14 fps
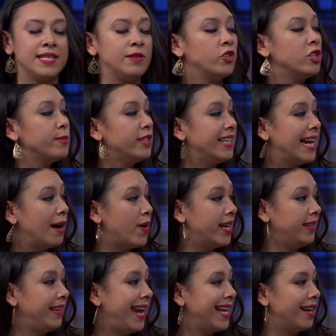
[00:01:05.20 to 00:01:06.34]
So normally I want to
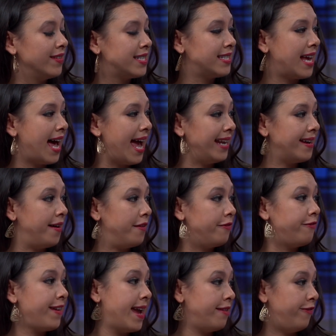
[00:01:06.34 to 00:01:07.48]
lean on the side of
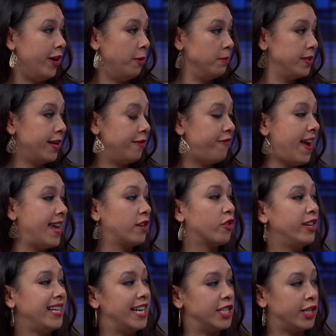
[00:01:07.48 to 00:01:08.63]
fan films, of fan
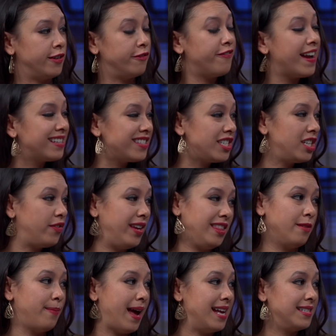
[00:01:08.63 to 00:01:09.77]
creation, of fans doing
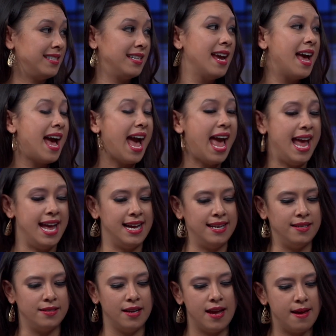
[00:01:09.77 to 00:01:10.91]
their best
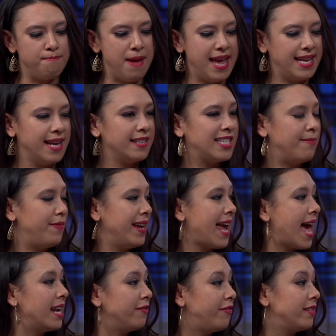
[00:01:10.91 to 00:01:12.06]
and making something
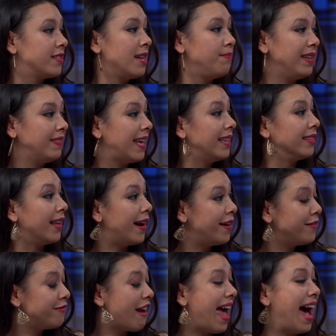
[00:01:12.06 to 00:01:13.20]
out of something they
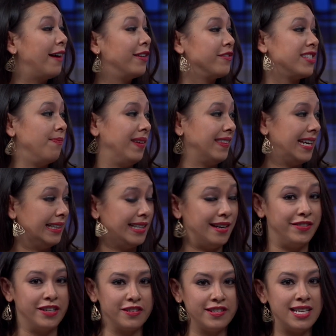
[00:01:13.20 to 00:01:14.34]
love out of something they love.
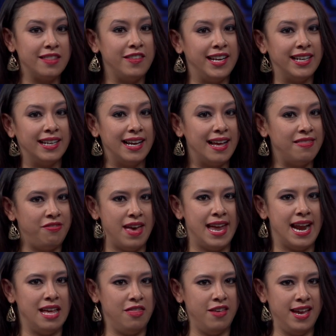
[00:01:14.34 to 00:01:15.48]
There's nothing that
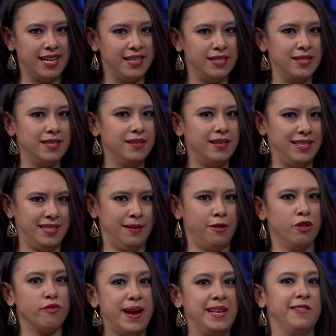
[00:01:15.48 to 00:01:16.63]
I think is a
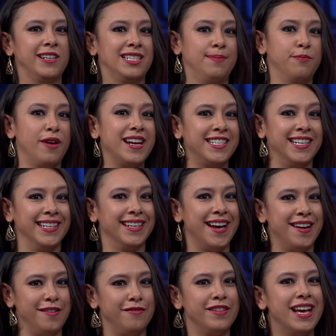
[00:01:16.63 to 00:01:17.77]
greater expression
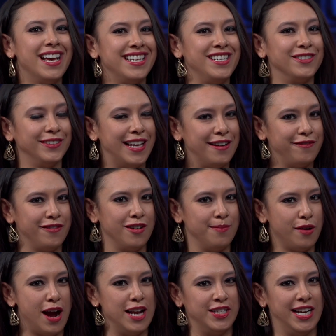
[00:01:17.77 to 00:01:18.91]
of your love for a
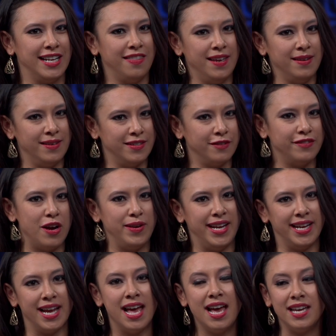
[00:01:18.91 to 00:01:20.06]
project than
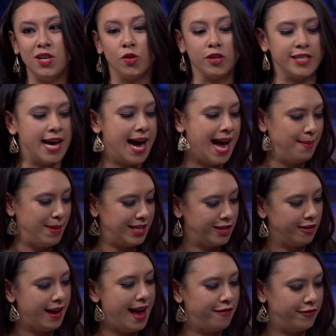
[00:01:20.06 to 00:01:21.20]
devoting your time and
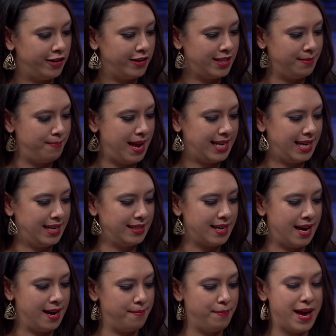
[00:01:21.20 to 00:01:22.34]
your effort to make it
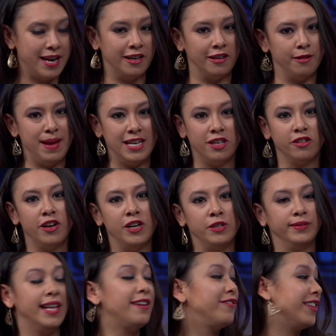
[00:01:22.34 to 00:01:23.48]
better or make your own
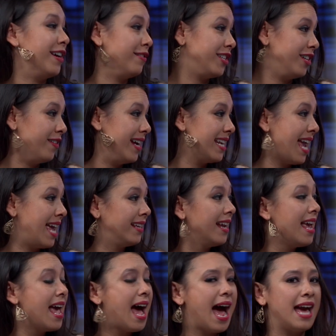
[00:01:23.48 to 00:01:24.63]
love note to it. And
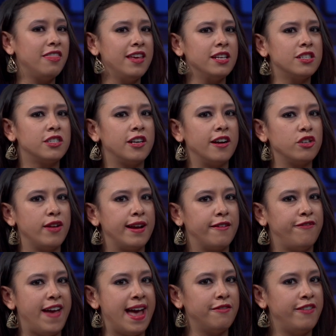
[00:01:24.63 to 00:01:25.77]
I think Star Trek
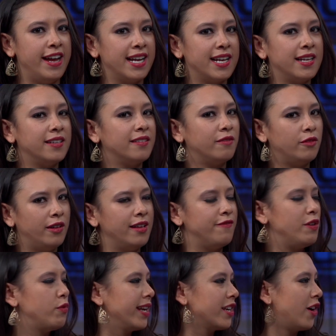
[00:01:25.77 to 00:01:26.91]
fanfic, well, if
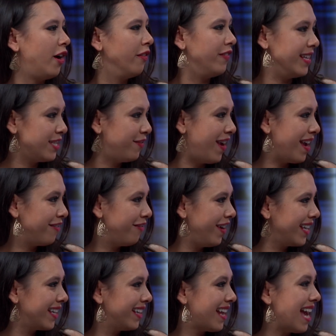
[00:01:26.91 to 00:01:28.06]
you want to call this
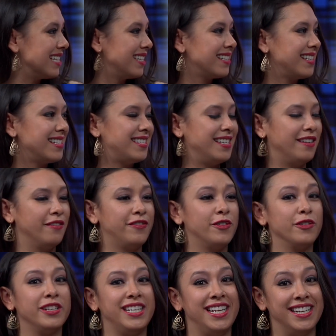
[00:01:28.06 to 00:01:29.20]
fanfic, has existed
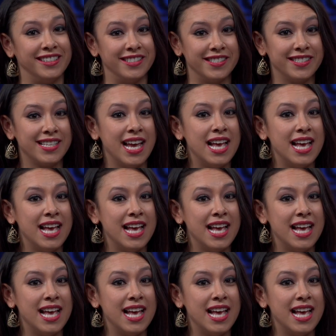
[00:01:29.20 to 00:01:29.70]
for years.